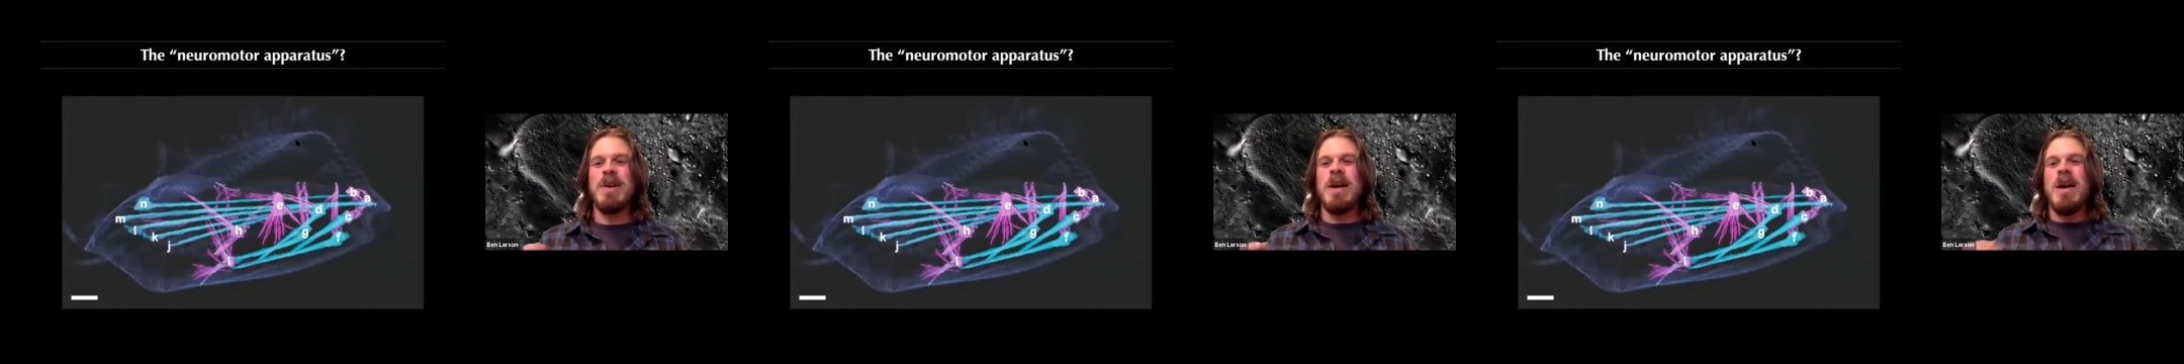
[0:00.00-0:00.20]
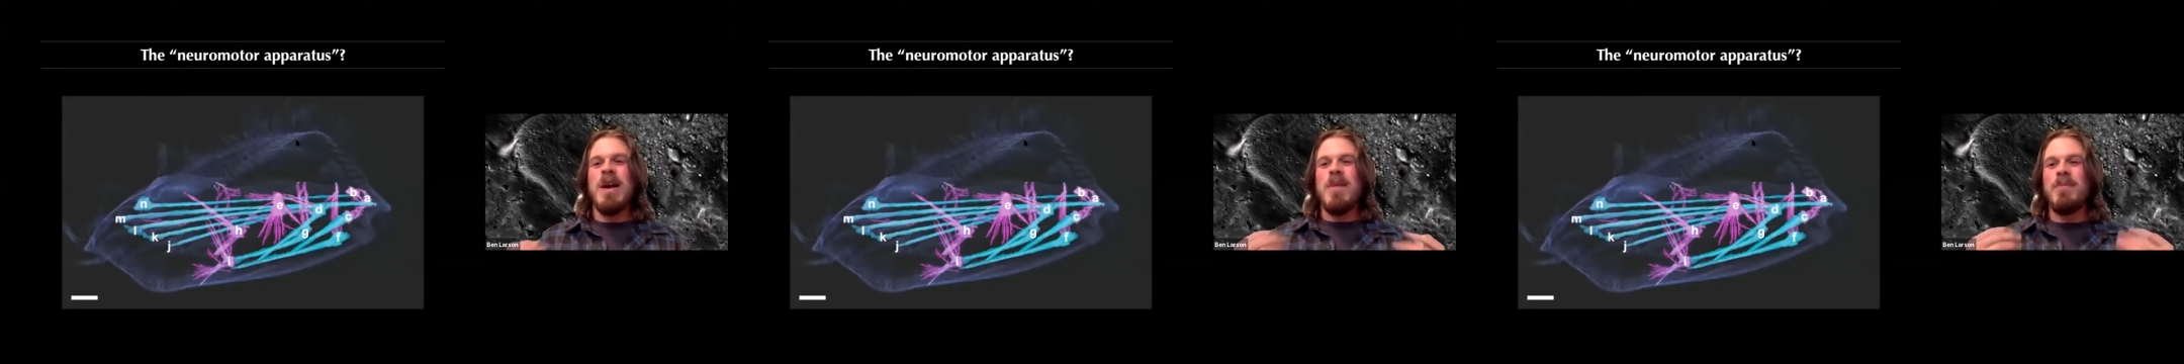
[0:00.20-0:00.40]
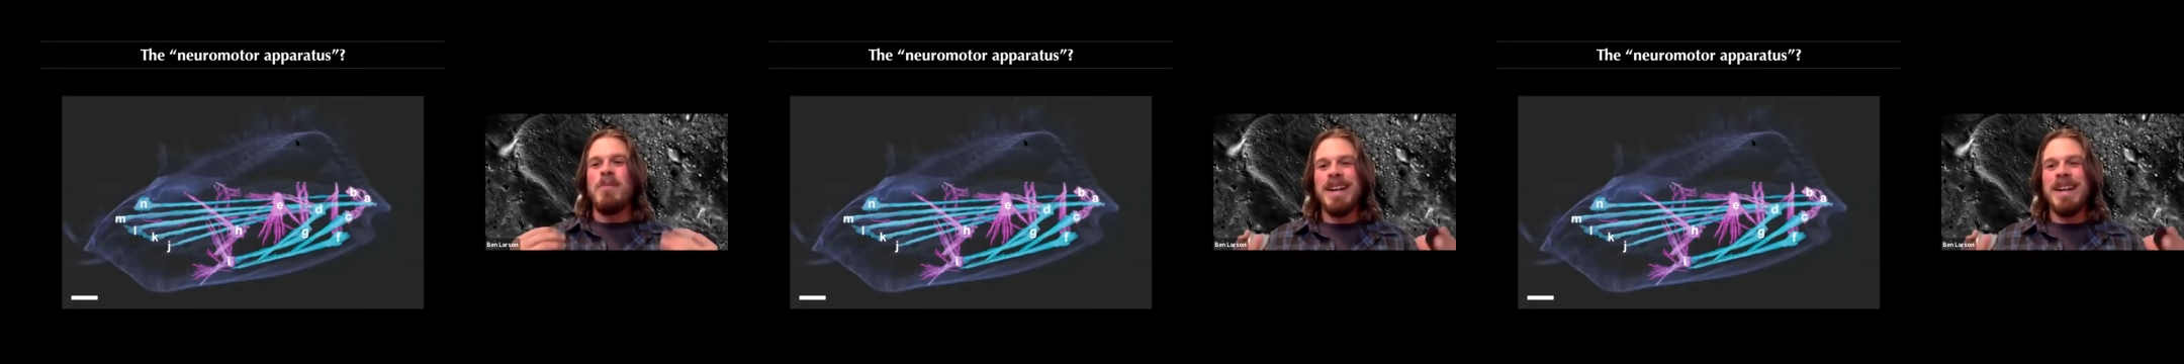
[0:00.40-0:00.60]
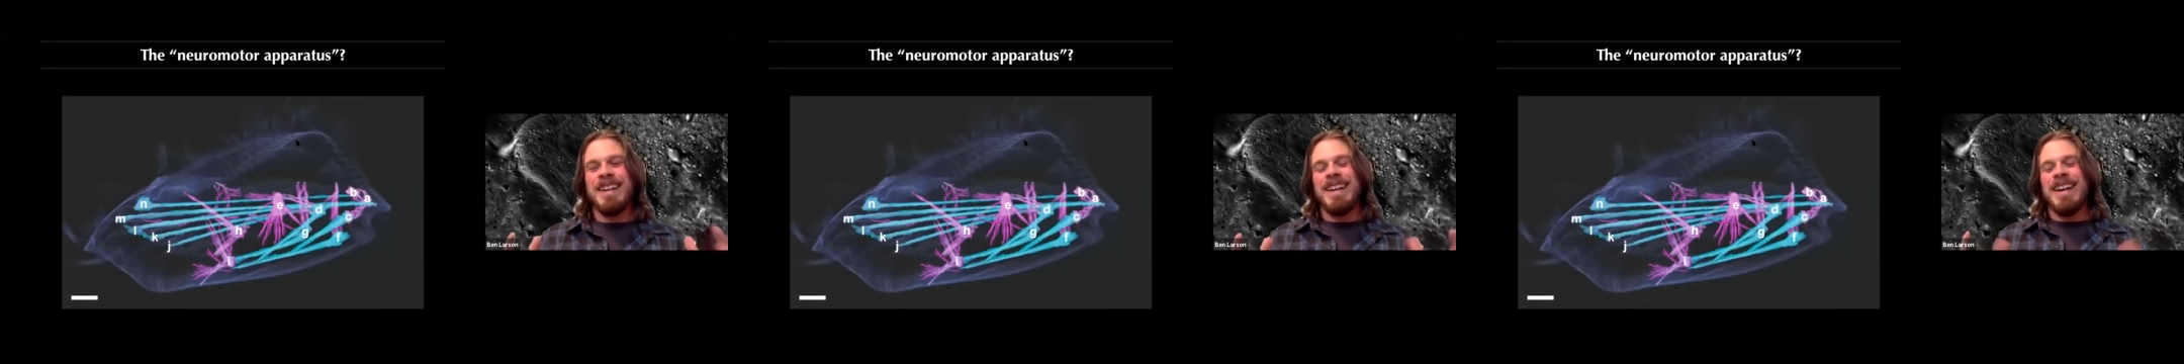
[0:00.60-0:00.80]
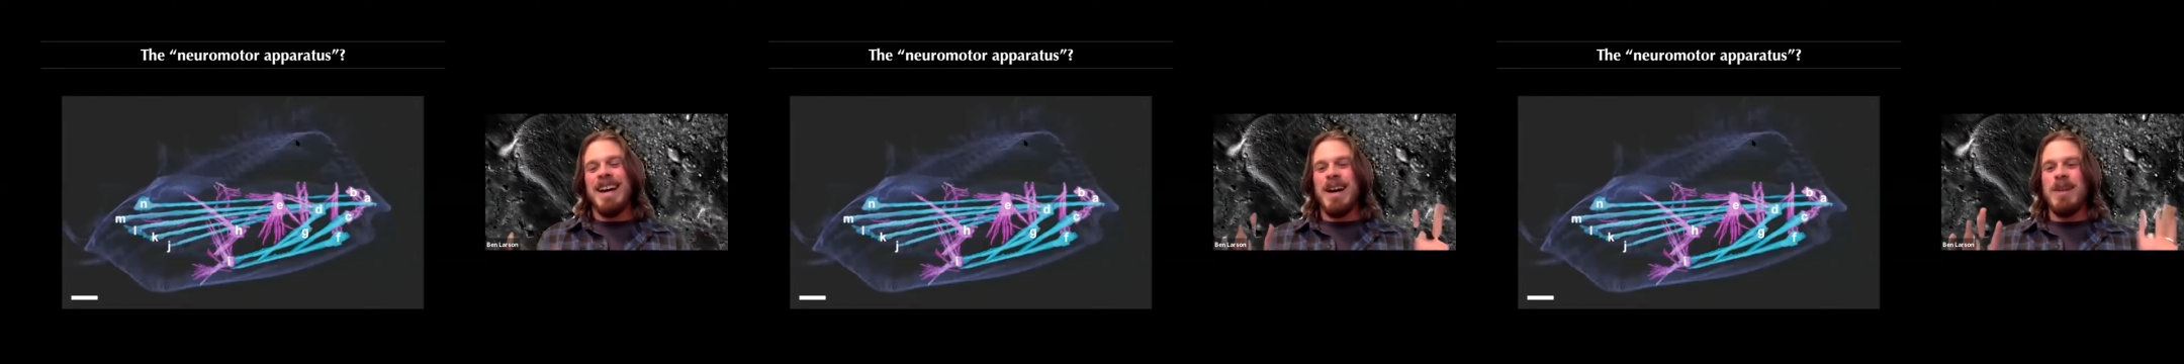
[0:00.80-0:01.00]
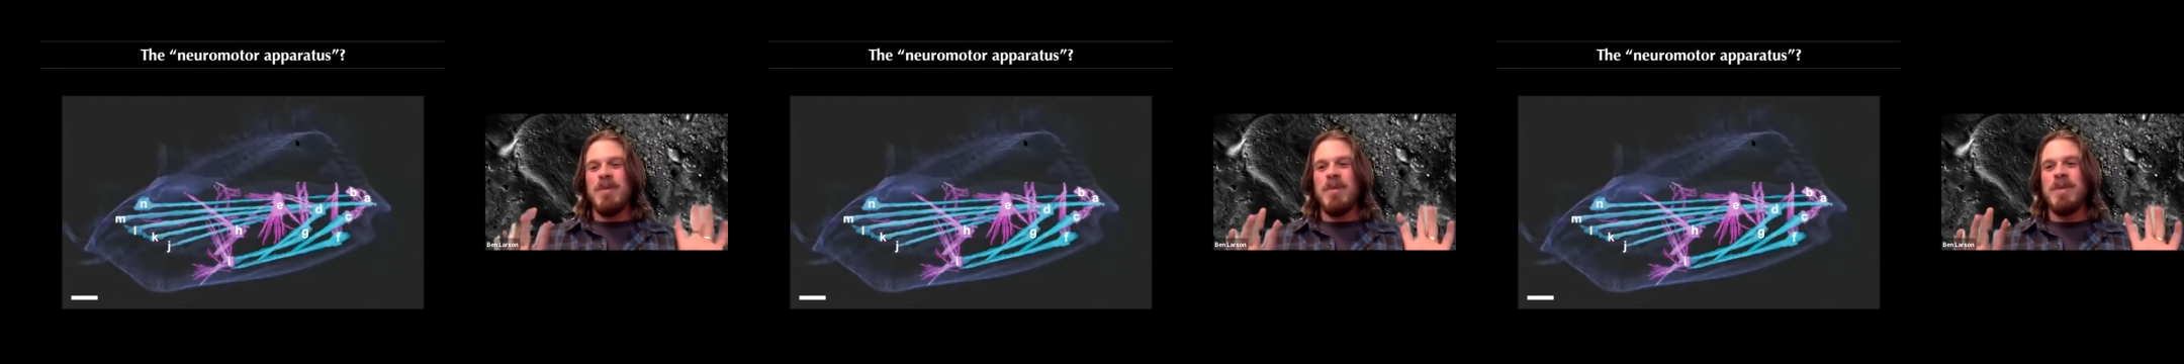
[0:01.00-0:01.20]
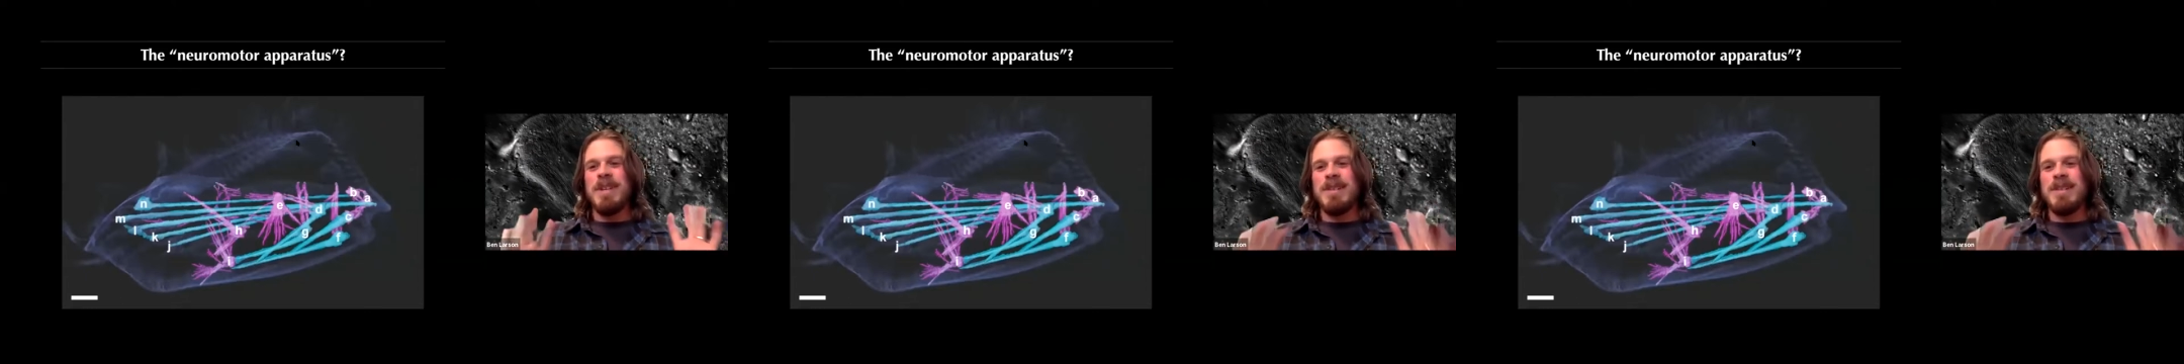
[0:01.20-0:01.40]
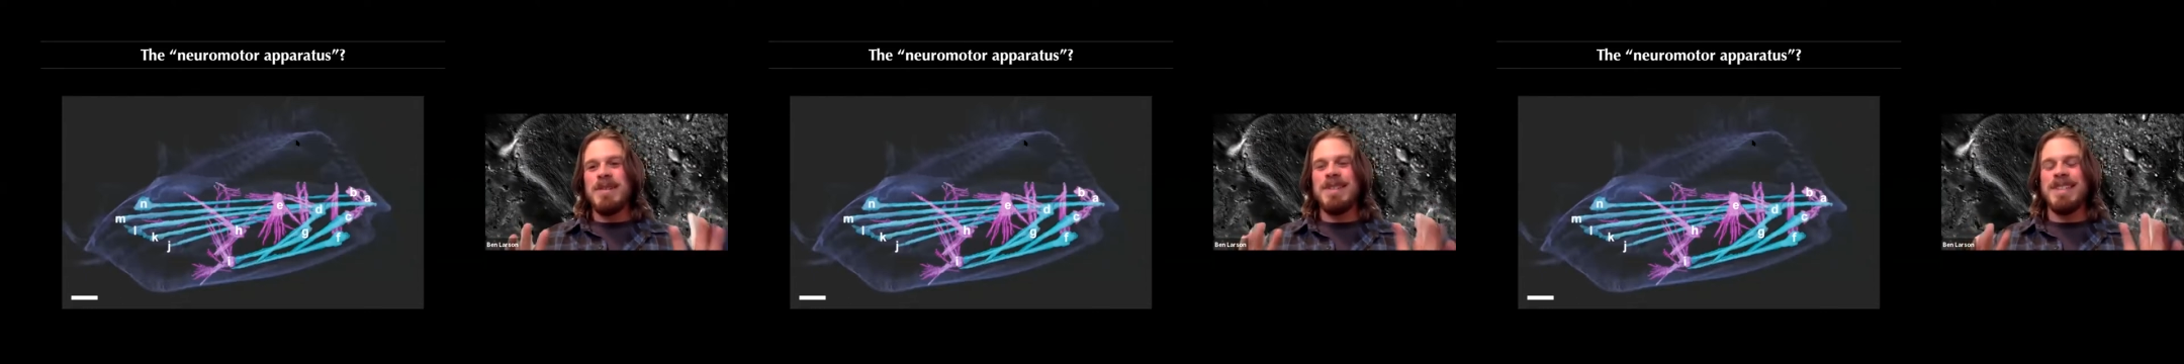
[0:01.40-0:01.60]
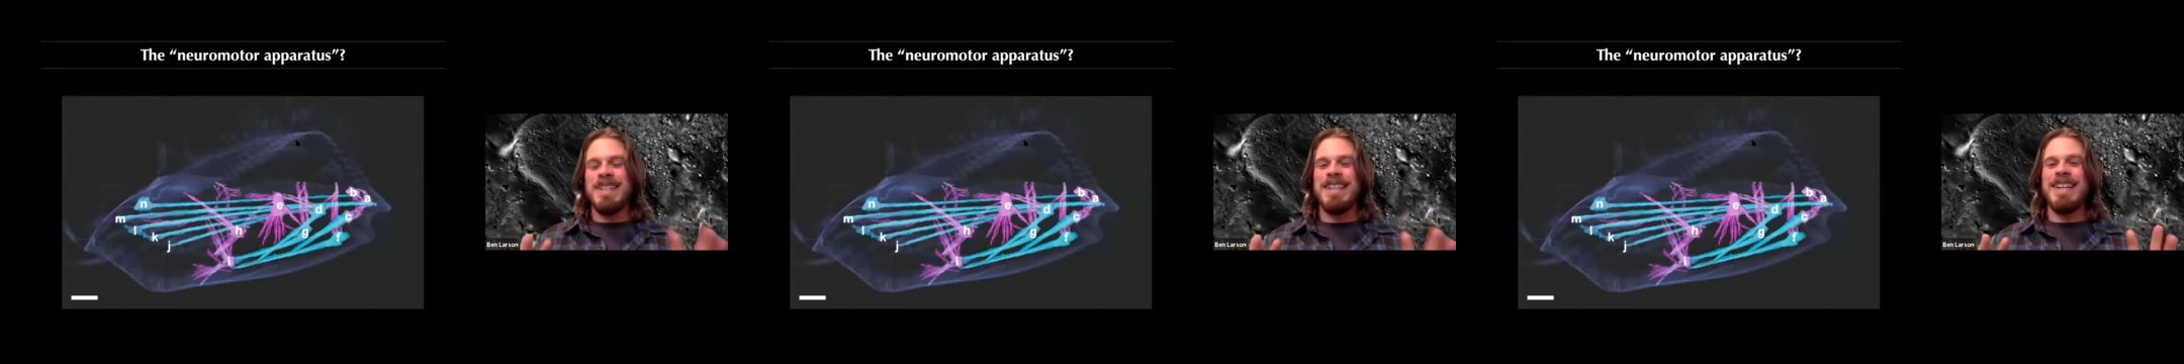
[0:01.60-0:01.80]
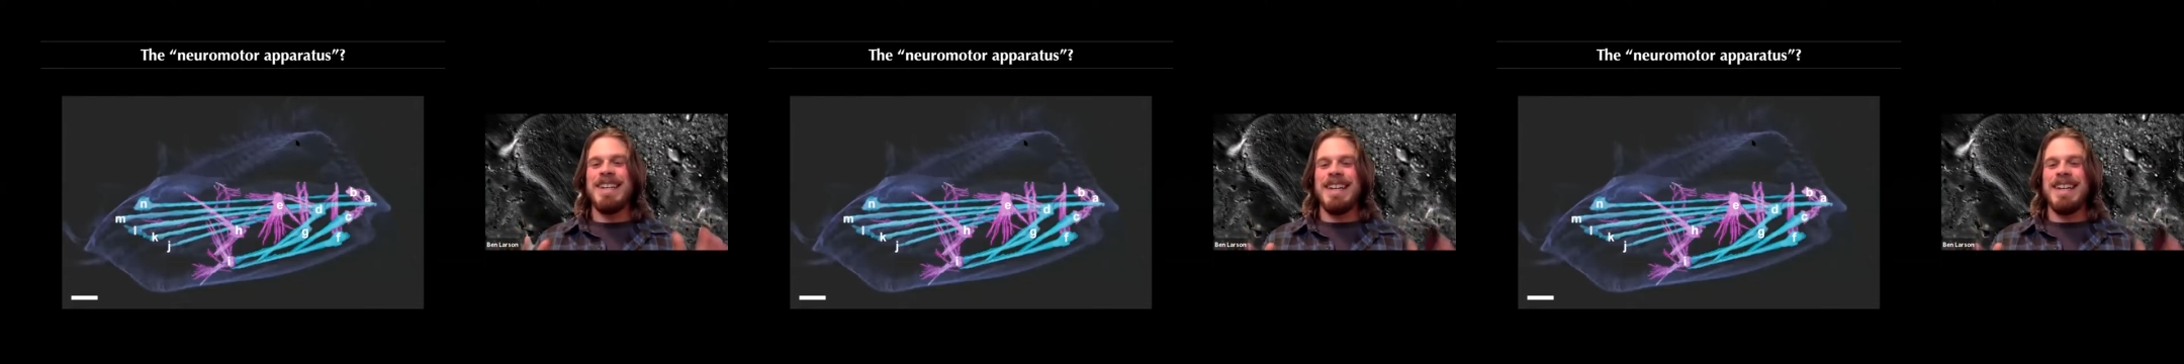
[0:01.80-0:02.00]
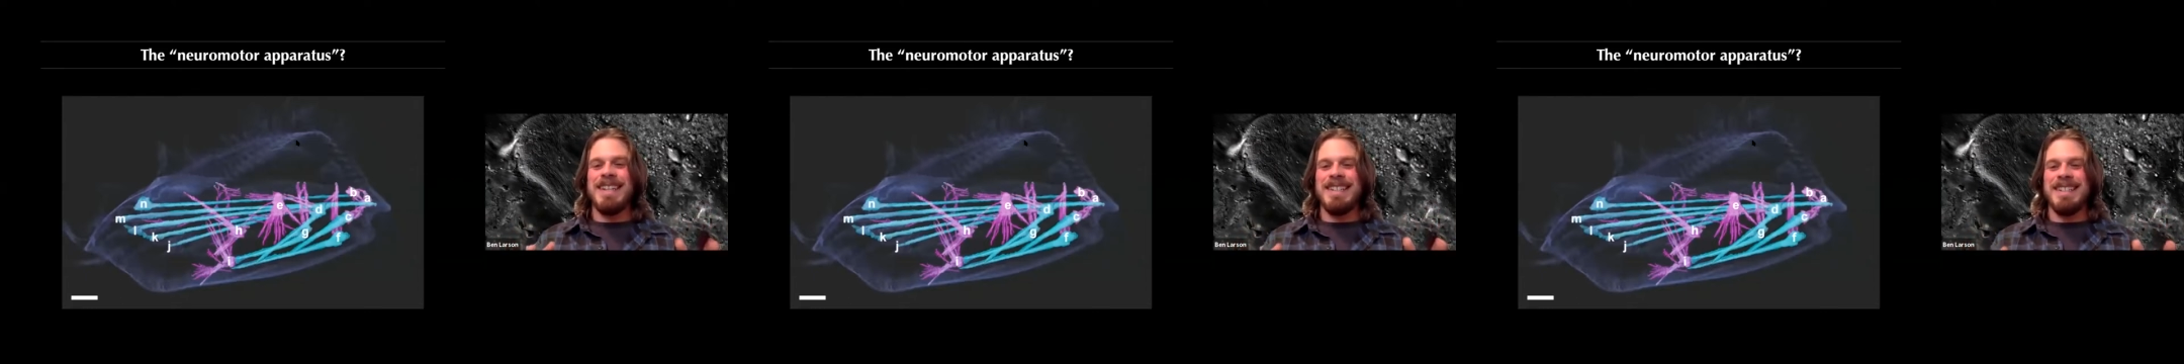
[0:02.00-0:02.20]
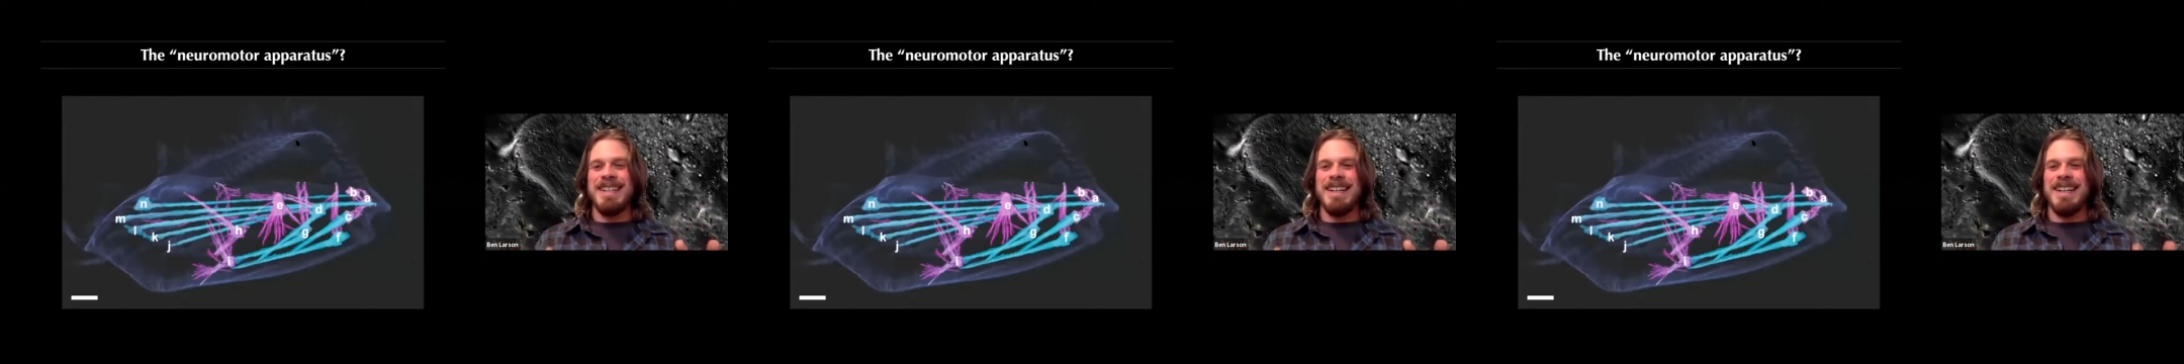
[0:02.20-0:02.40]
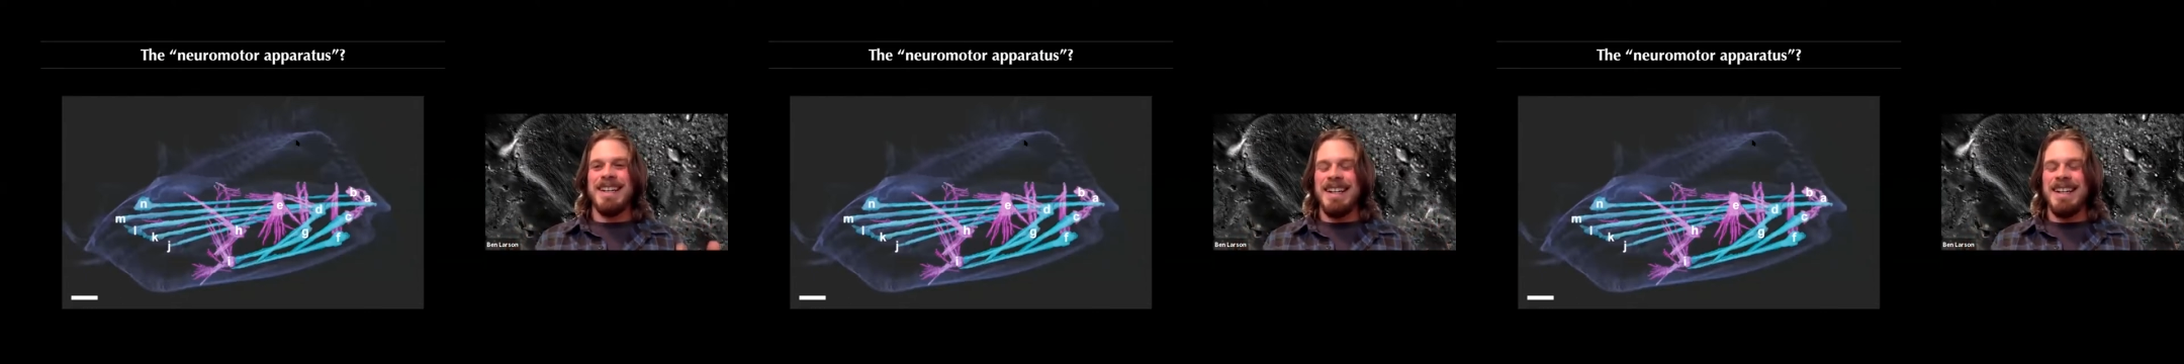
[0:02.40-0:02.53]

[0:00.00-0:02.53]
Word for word: but uh, what we do see is uh,